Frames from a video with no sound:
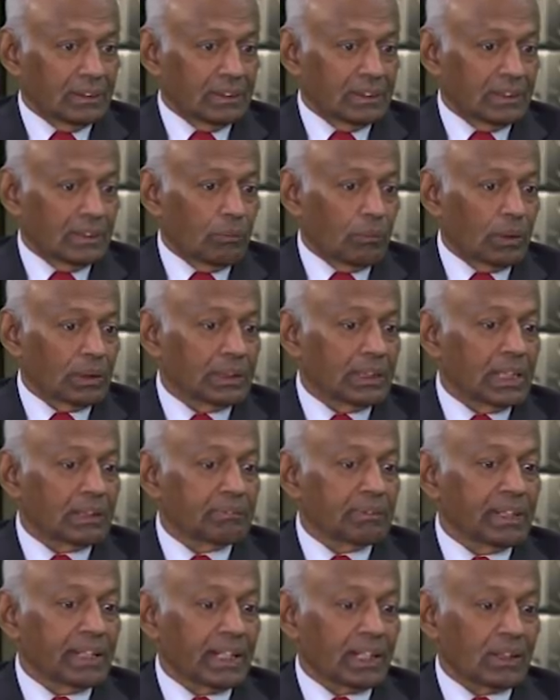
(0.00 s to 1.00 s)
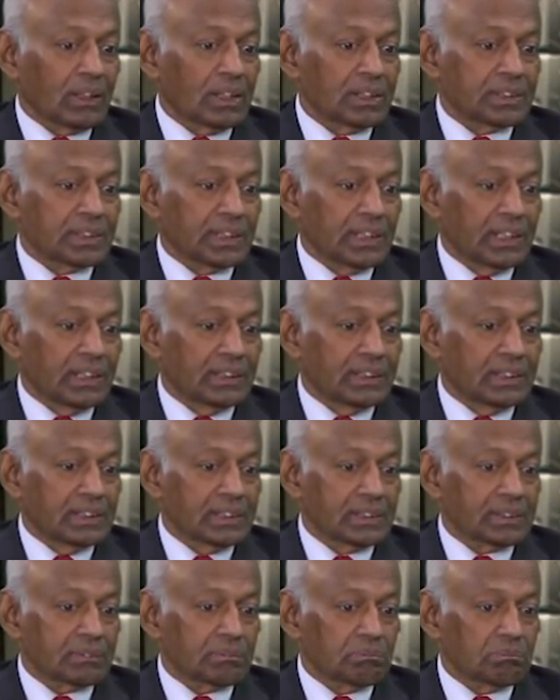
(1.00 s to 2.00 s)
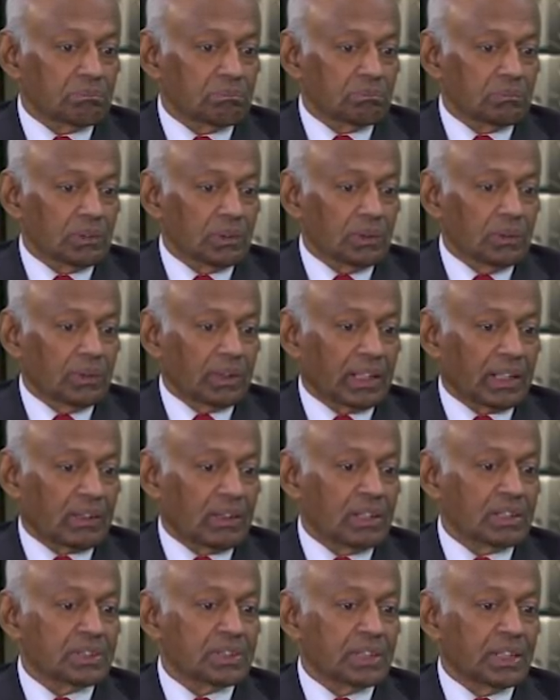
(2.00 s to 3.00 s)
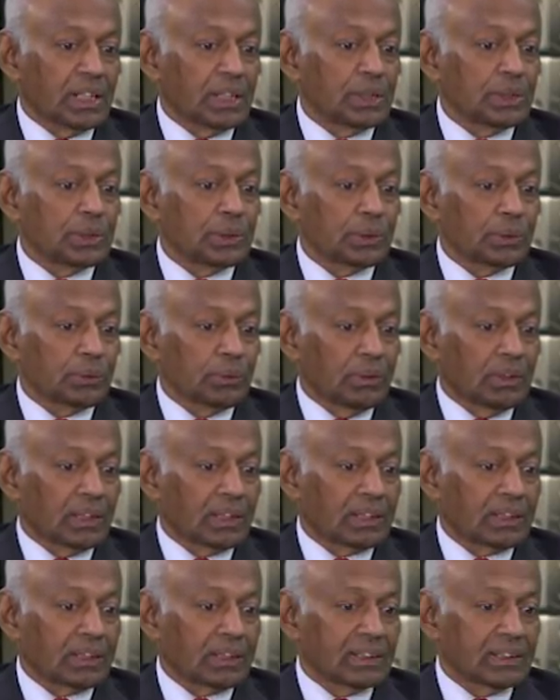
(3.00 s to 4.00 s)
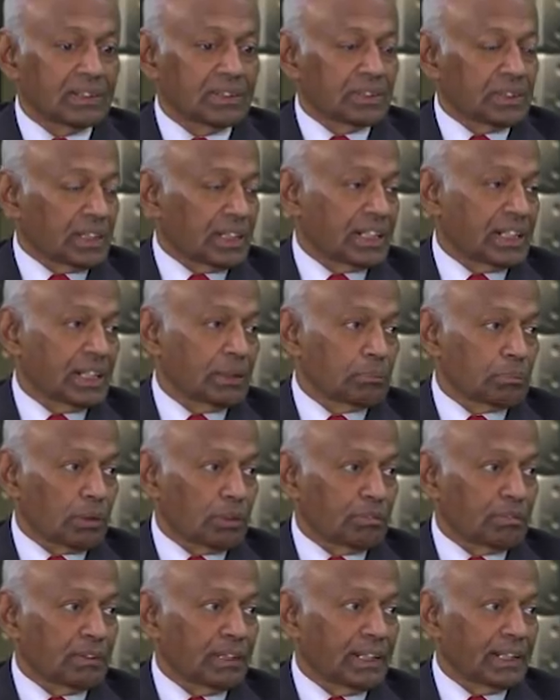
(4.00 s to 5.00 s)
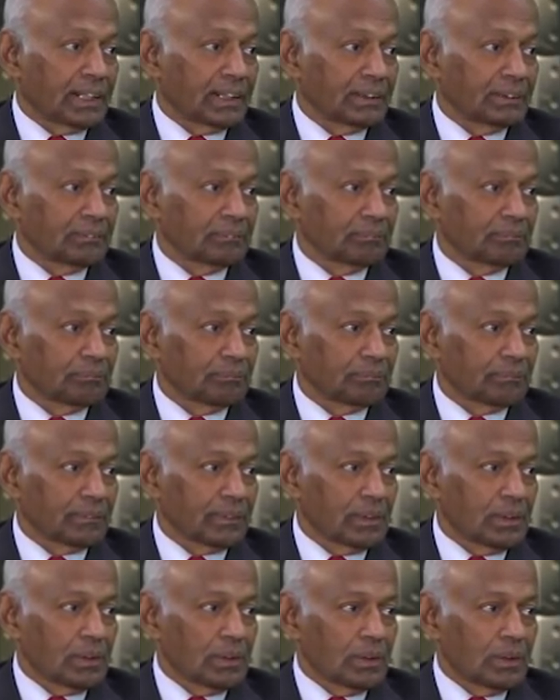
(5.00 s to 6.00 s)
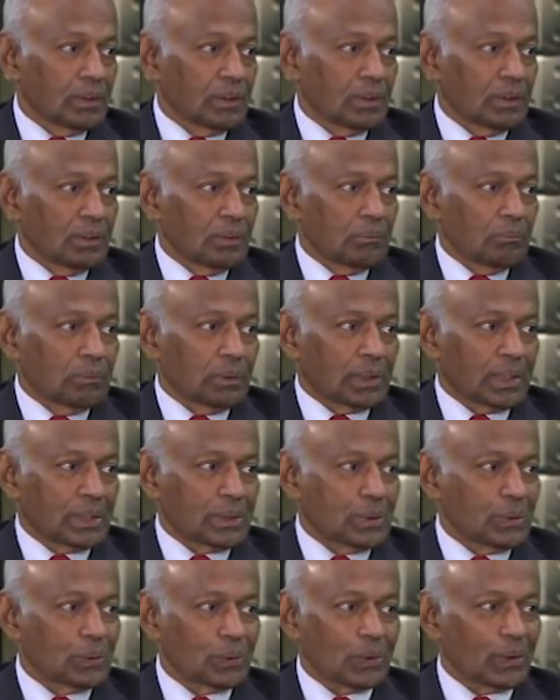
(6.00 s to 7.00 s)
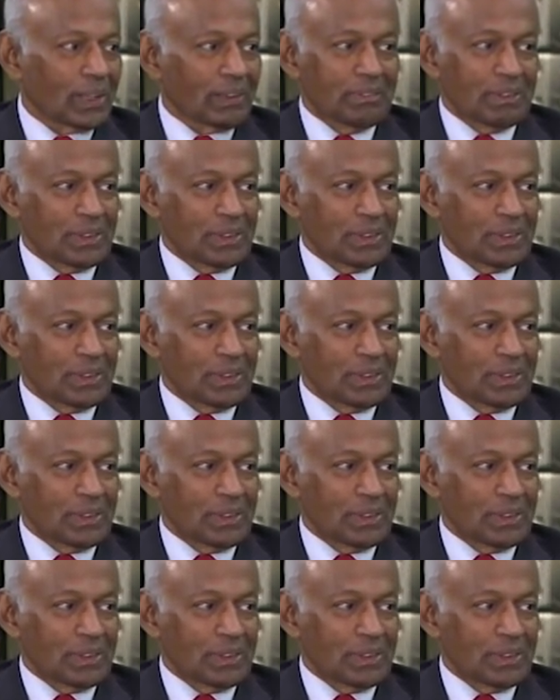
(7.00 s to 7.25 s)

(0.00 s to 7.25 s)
The one that we cannot change is you cannot change your genetic profile because you don't have a